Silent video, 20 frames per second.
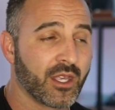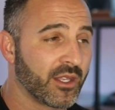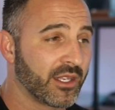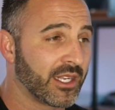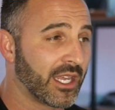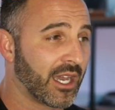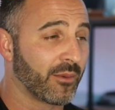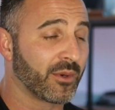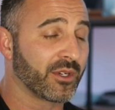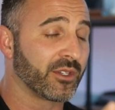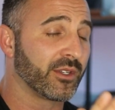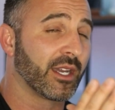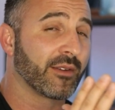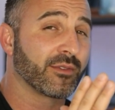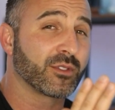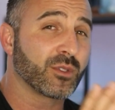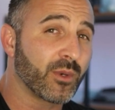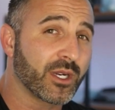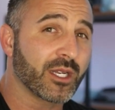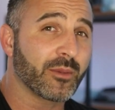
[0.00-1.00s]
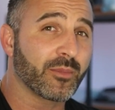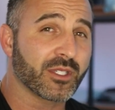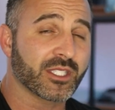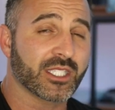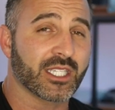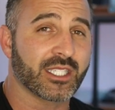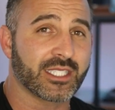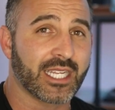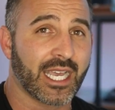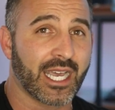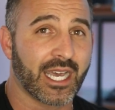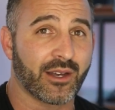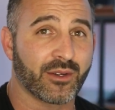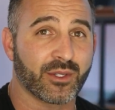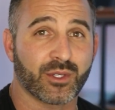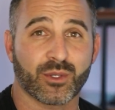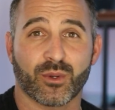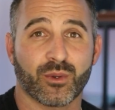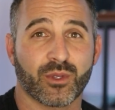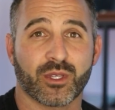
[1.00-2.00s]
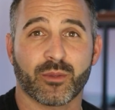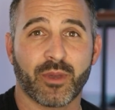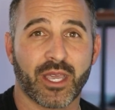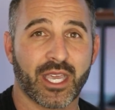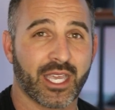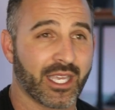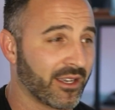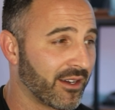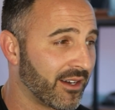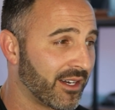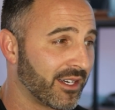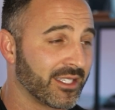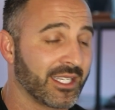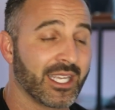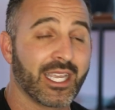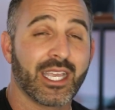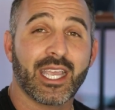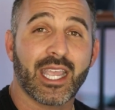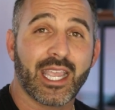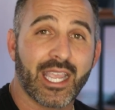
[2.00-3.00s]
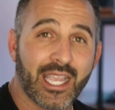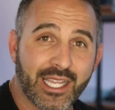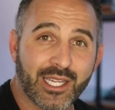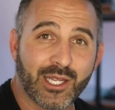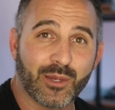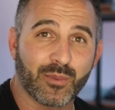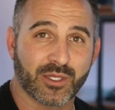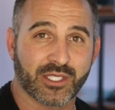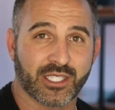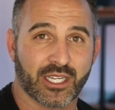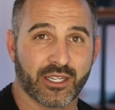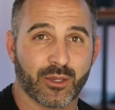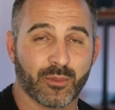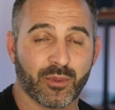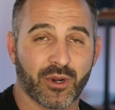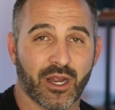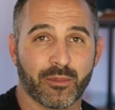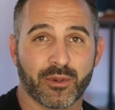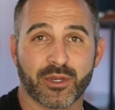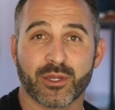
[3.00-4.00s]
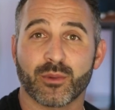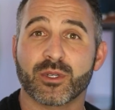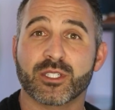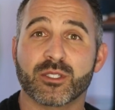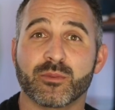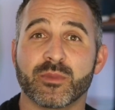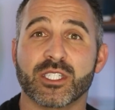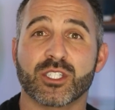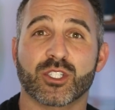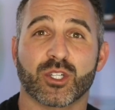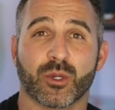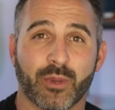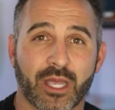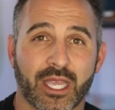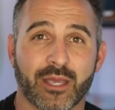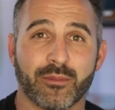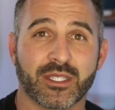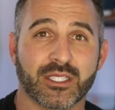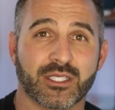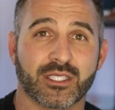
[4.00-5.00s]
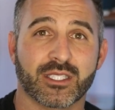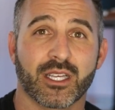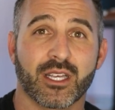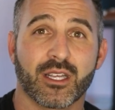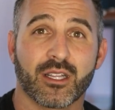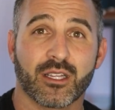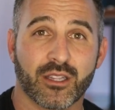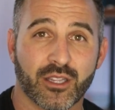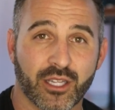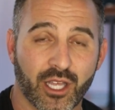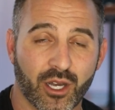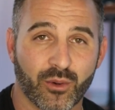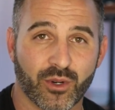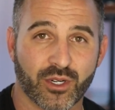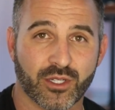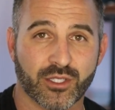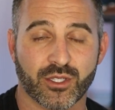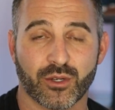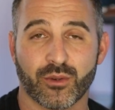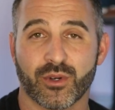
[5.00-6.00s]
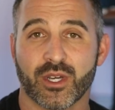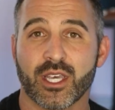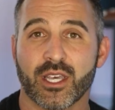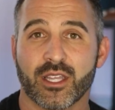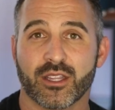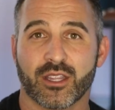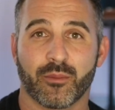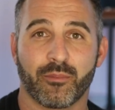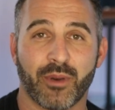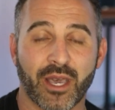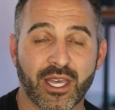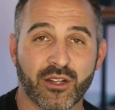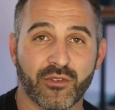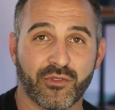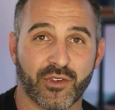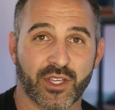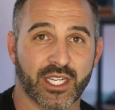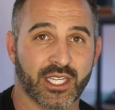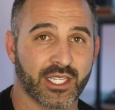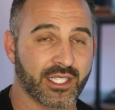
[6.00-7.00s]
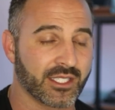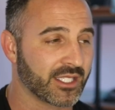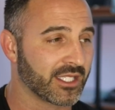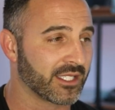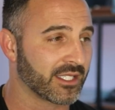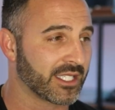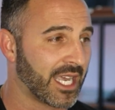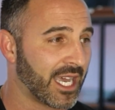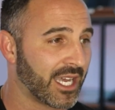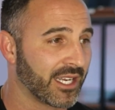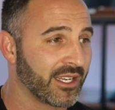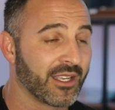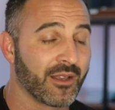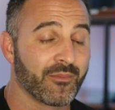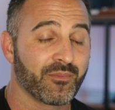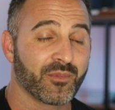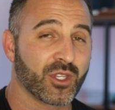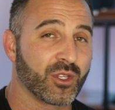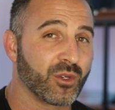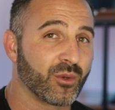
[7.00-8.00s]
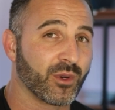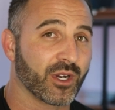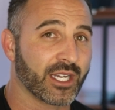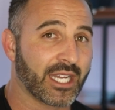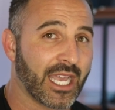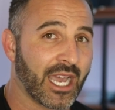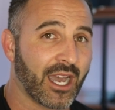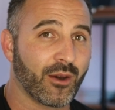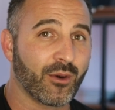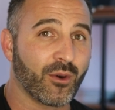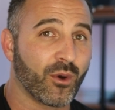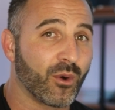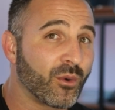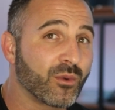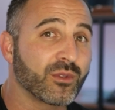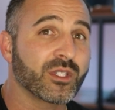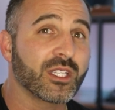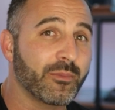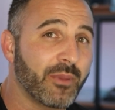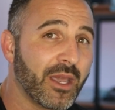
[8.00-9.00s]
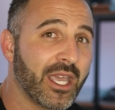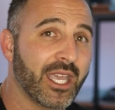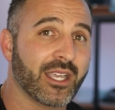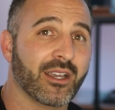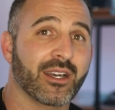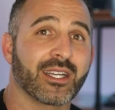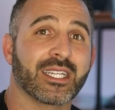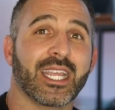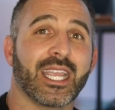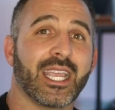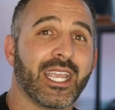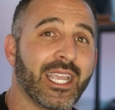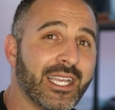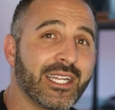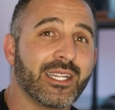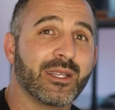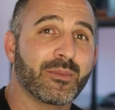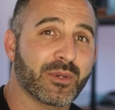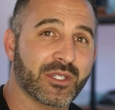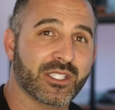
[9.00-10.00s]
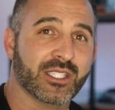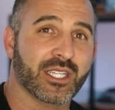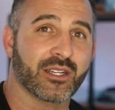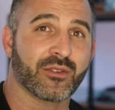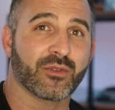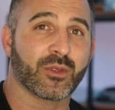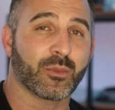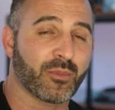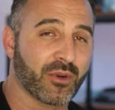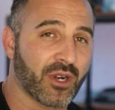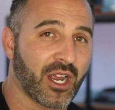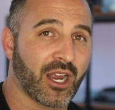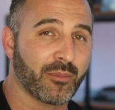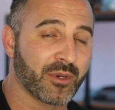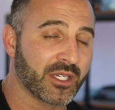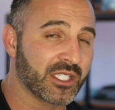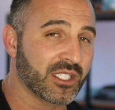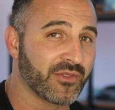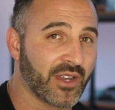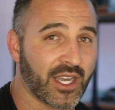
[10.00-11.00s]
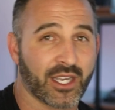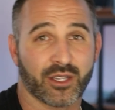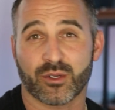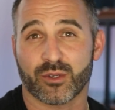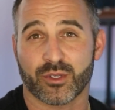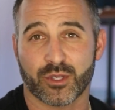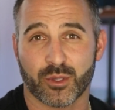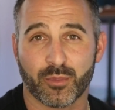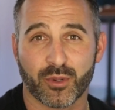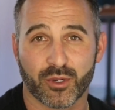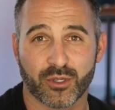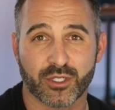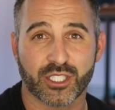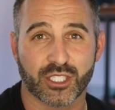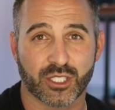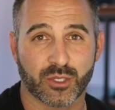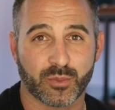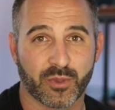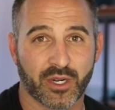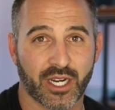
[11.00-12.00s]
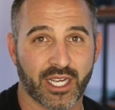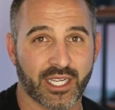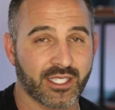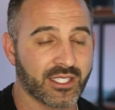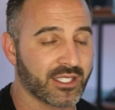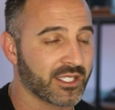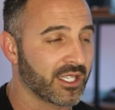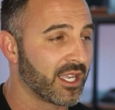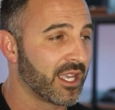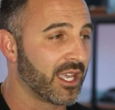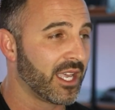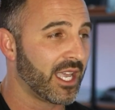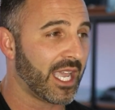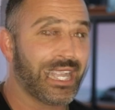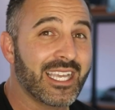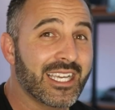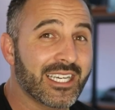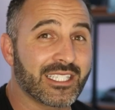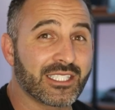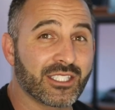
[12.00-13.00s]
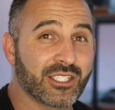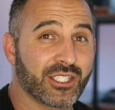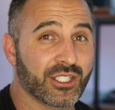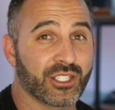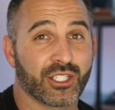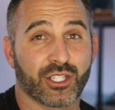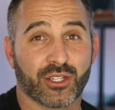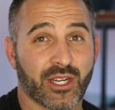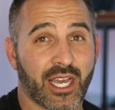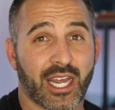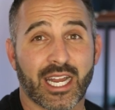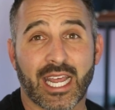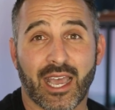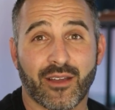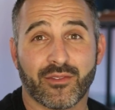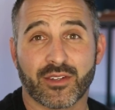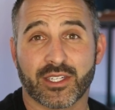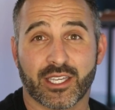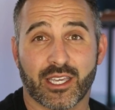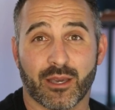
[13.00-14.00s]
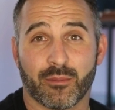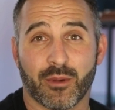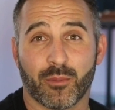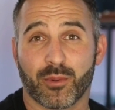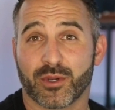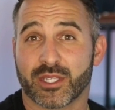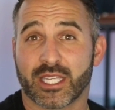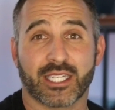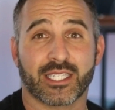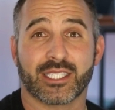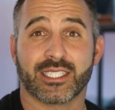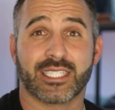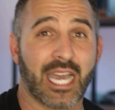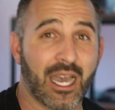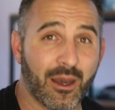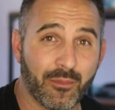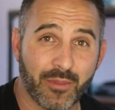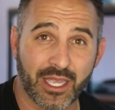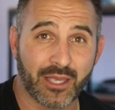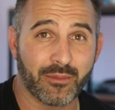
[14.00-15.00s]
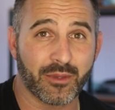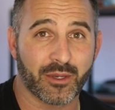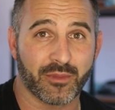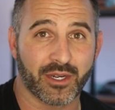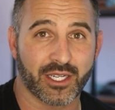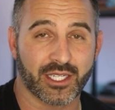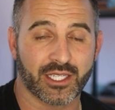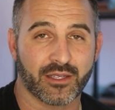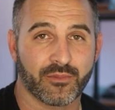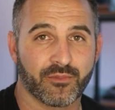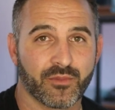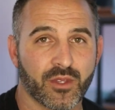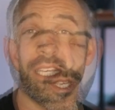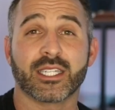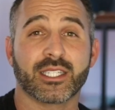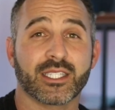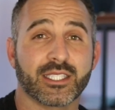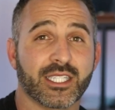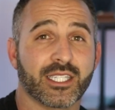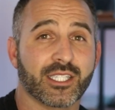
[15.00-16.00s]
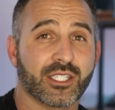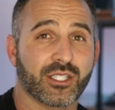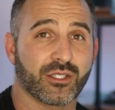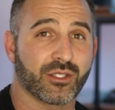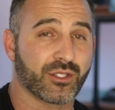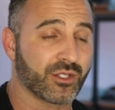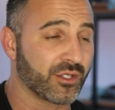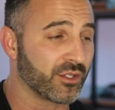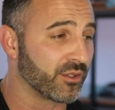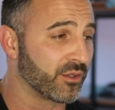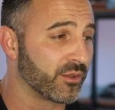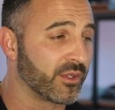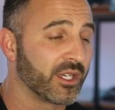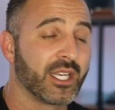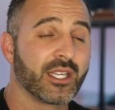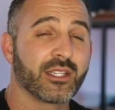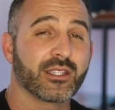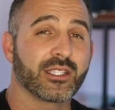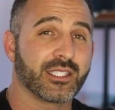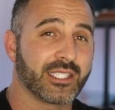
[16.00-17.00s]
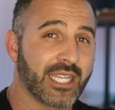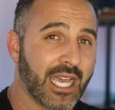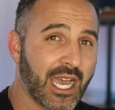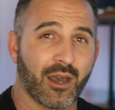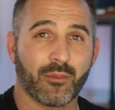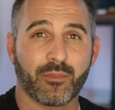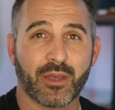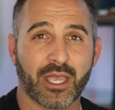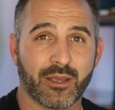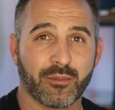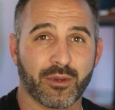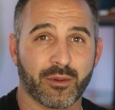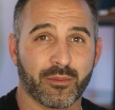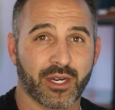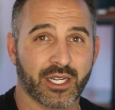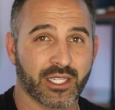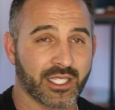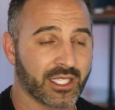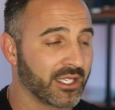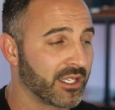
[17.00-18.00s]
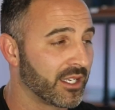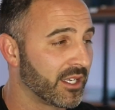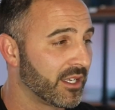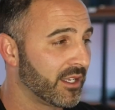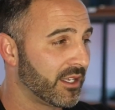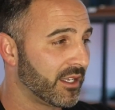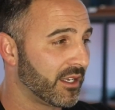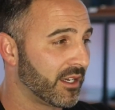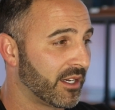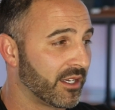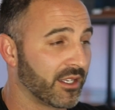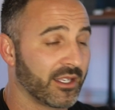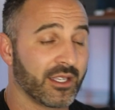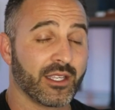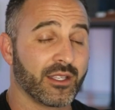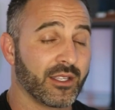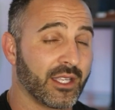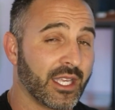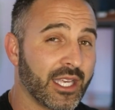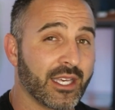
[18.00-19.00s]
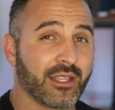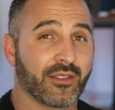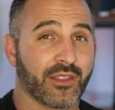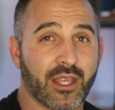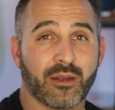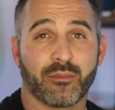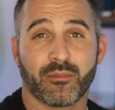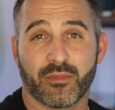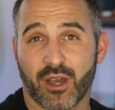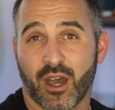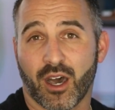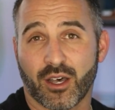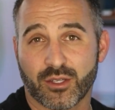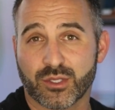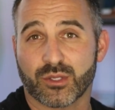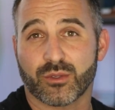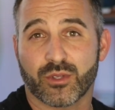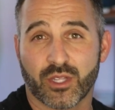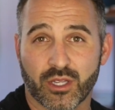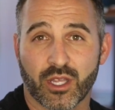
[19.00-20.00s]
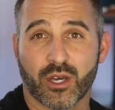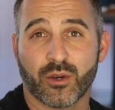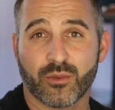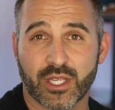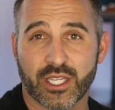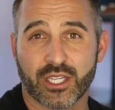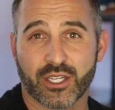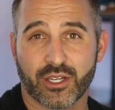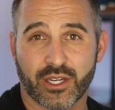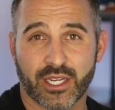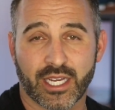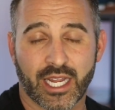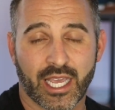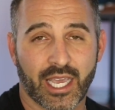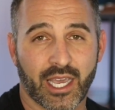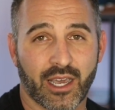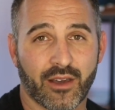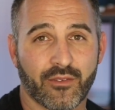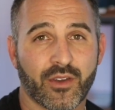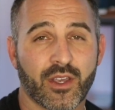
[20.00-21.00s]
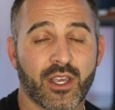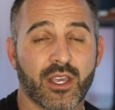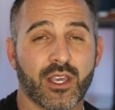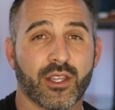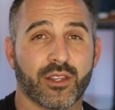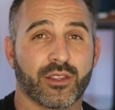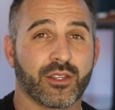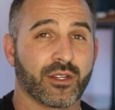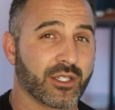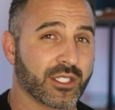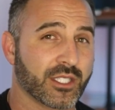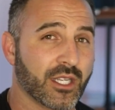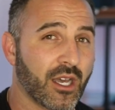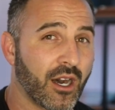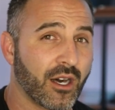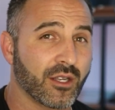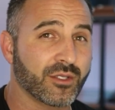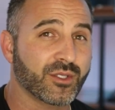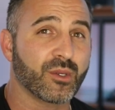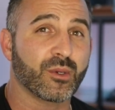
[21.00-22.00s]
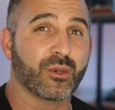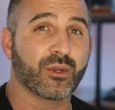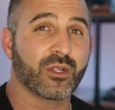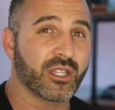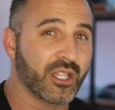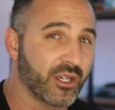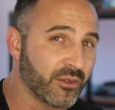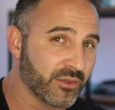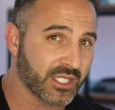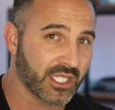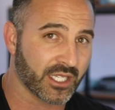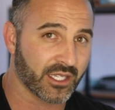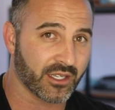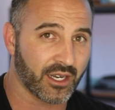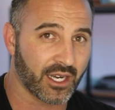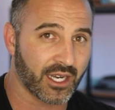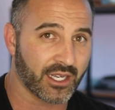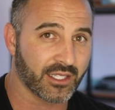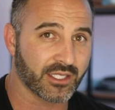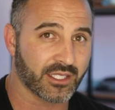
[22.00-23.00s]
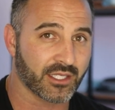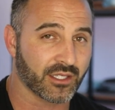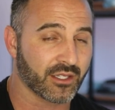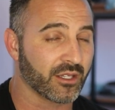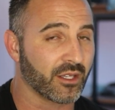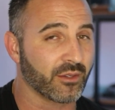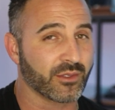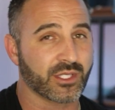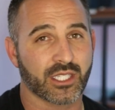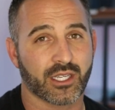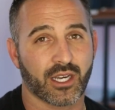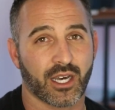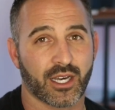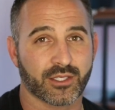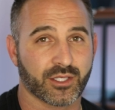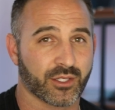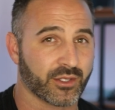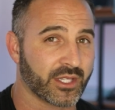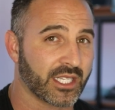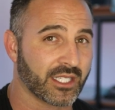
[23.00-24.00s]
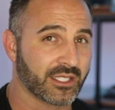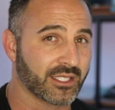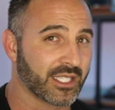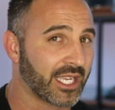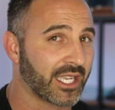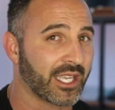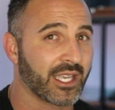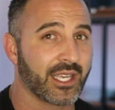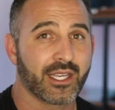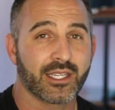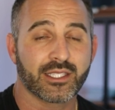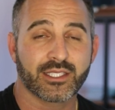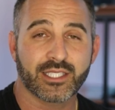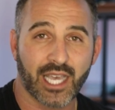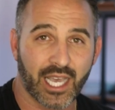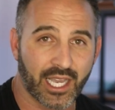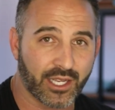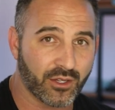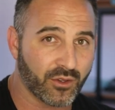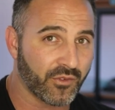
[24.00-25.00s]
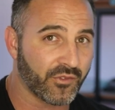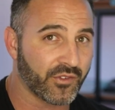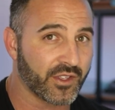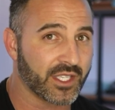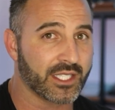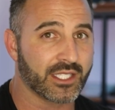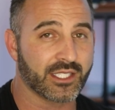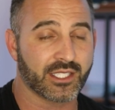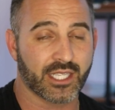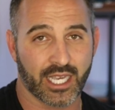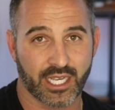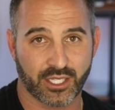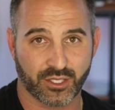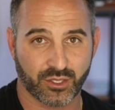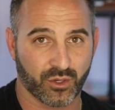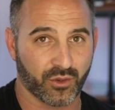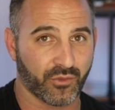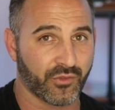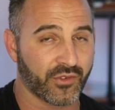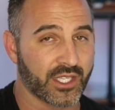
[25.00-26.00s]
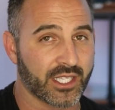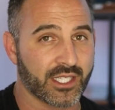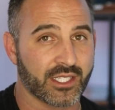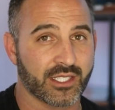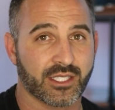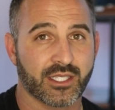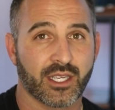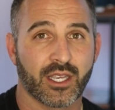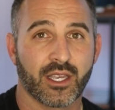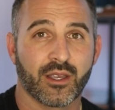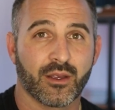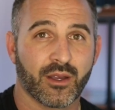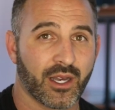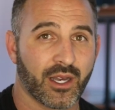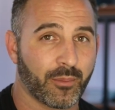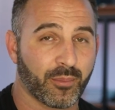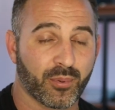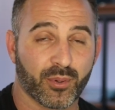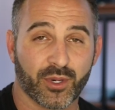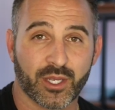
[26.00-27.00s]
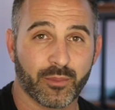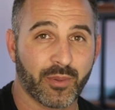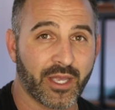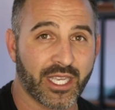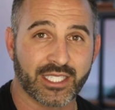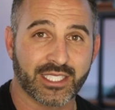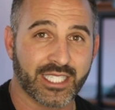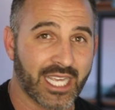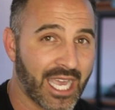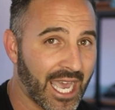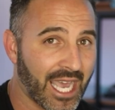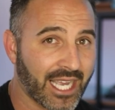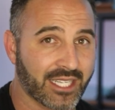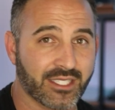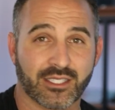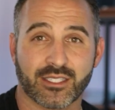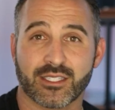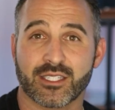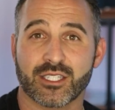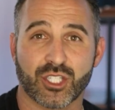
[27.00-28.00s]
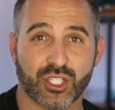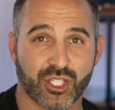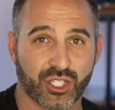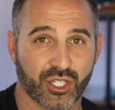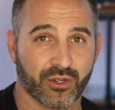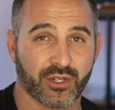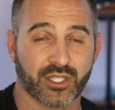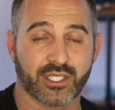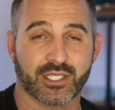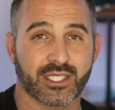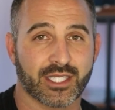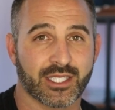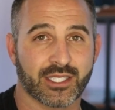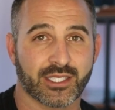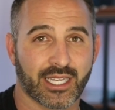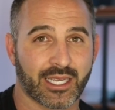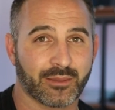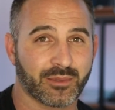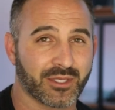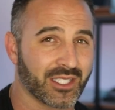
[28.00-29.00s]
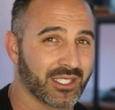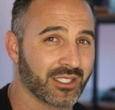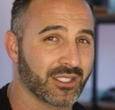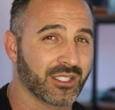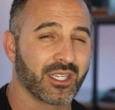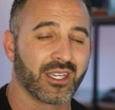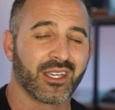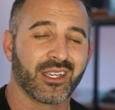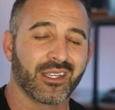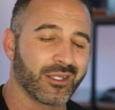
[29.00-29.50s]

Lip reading: Now, when you have 20% down, you're only paying on 80% of the property, which means your payments lower. So the benefit is that you are now only paying on 80% of the property's value or the purchase price, and you're not having to come up with any down payment money. In addition to the down payment money, and then also the loan that you're going to have, there's also closing costs. And closing costs are things like title fees, escrow fees, prepaid taxes, insurance, these types of things.